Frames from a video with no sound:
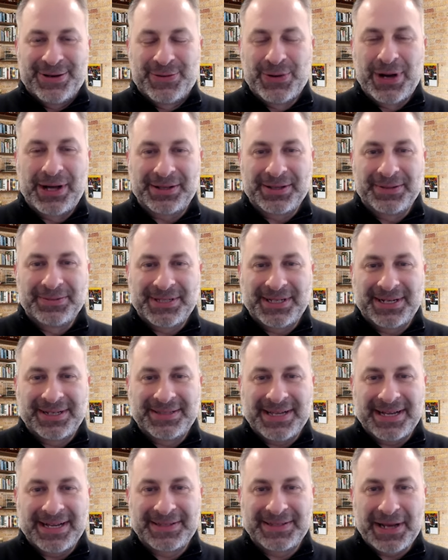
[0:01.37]
Welcome to the
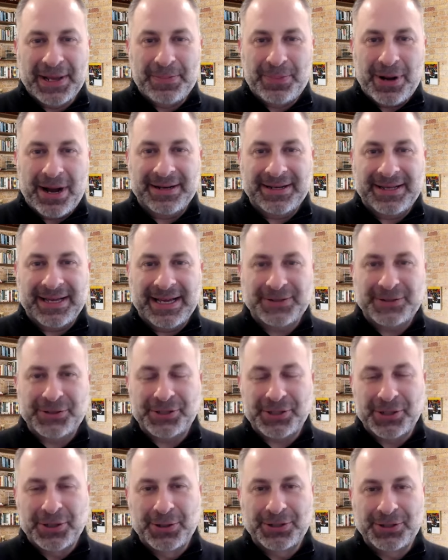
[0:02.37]
Tech Today podcast
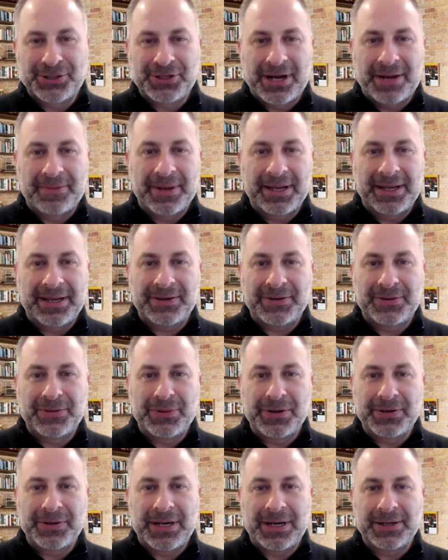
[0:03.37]
with your host, John Maeda.
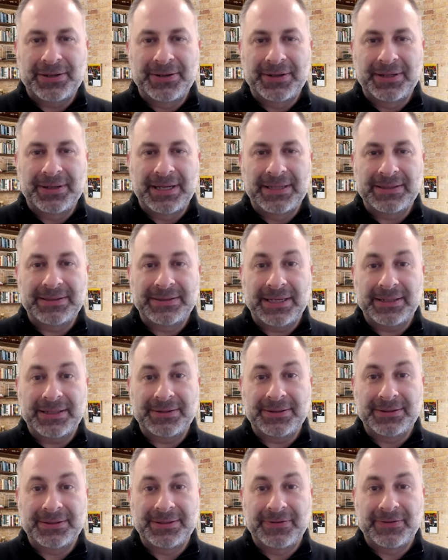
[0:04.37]
We're not going to let
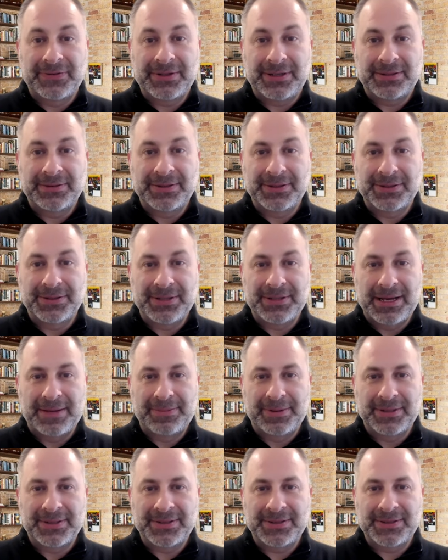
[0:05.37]
technical difficulties
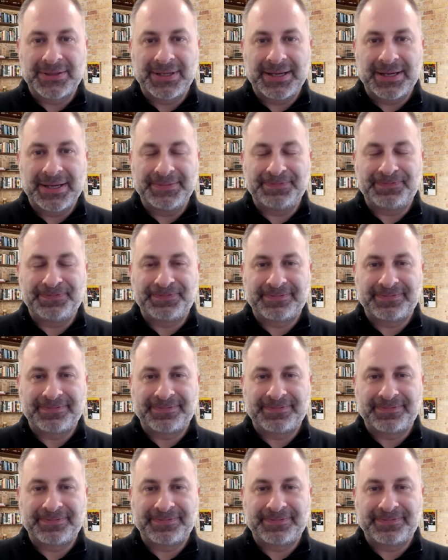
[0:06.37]
stop us today.